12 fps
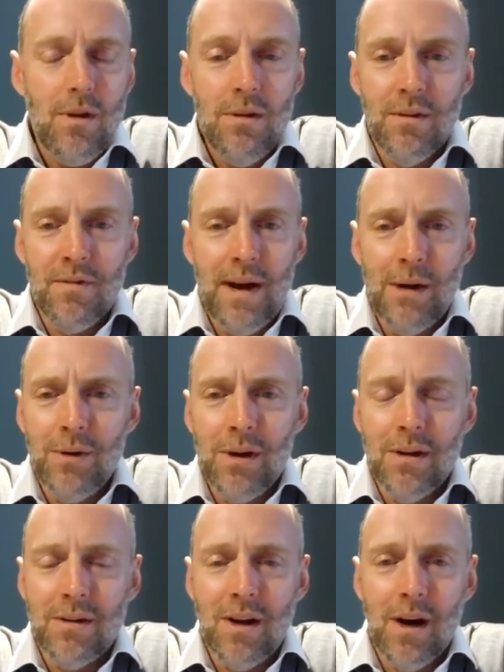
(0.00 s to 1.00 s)
The
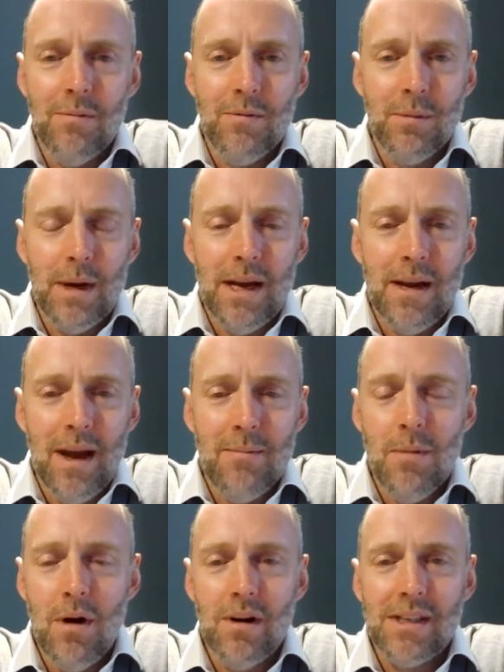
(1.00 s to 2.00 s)
founder had come from a, a
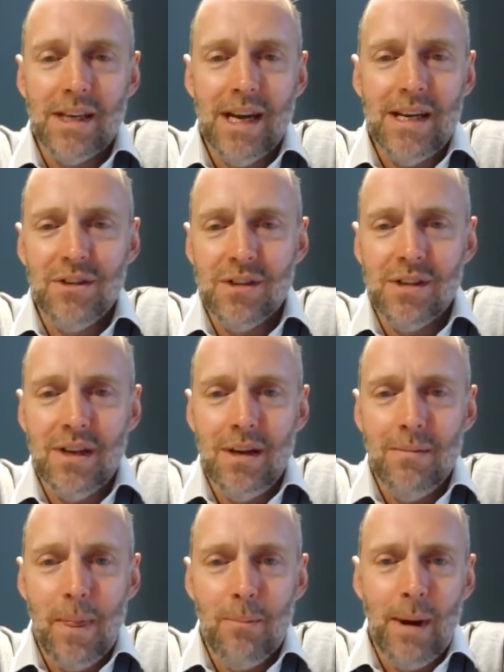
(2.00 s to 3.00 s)
marketing agency
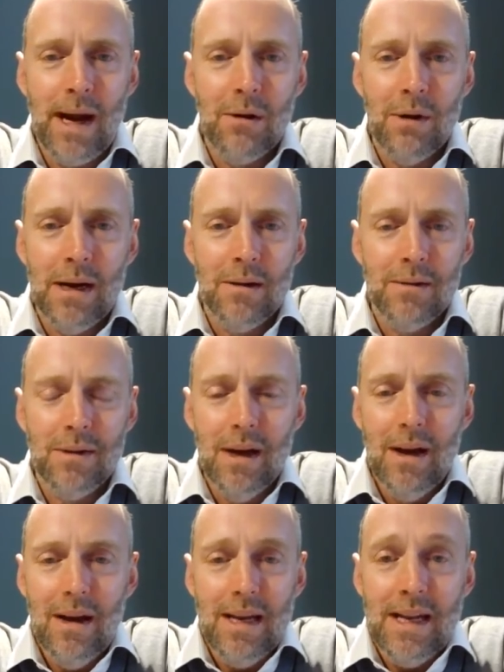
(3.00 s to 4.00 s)
background.
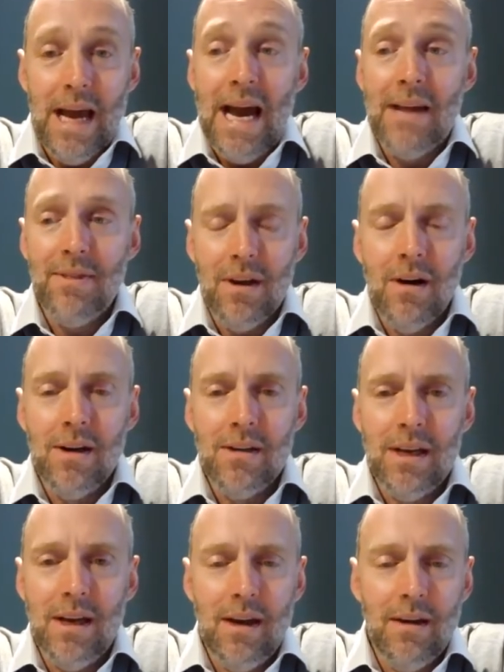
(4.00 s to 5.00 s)
He'd had the
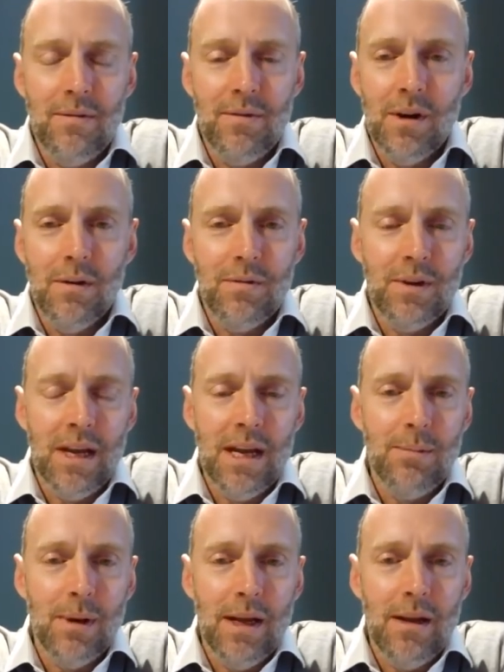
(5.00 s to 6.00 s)
idea for for
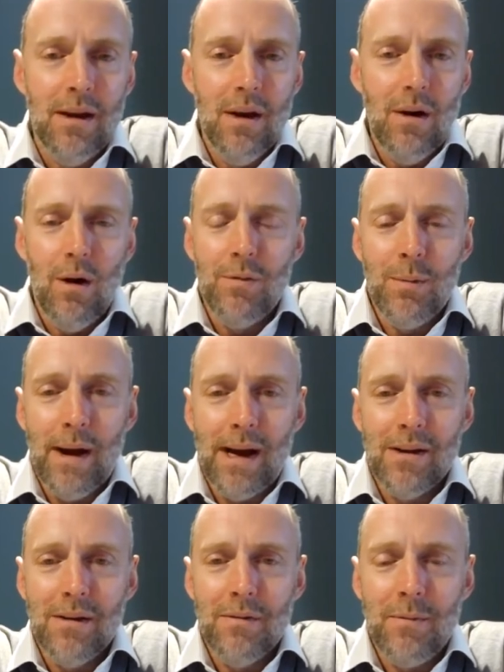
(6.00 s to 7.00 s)
Neighbourly off the
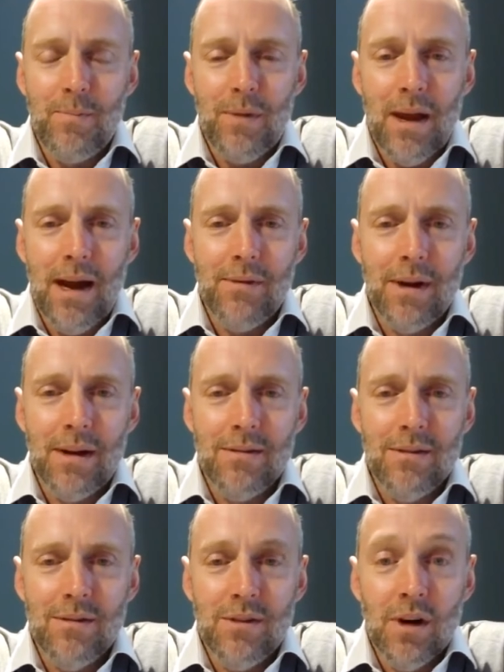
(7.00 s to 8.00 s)
back of
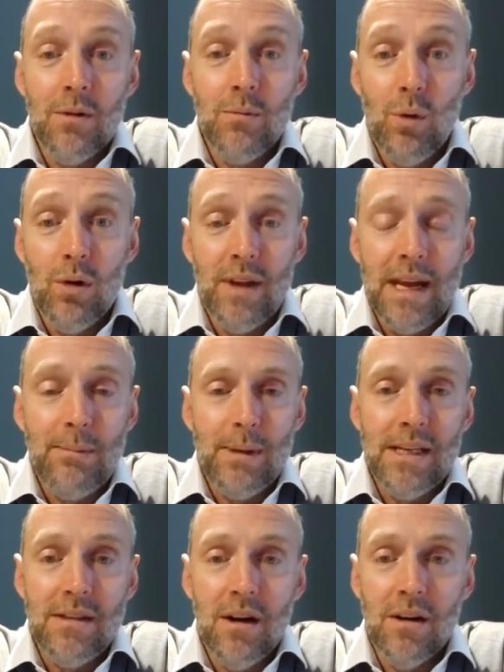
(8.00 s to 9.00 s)
having done what
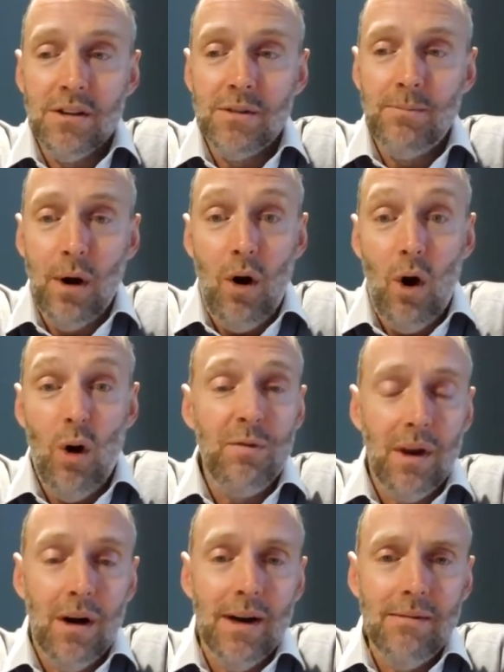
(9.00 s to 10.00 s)
Neighbourly does, but
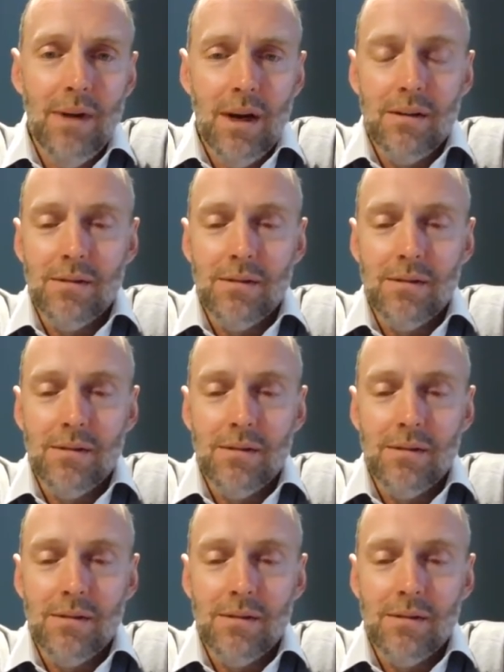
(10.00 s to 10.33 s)
offline.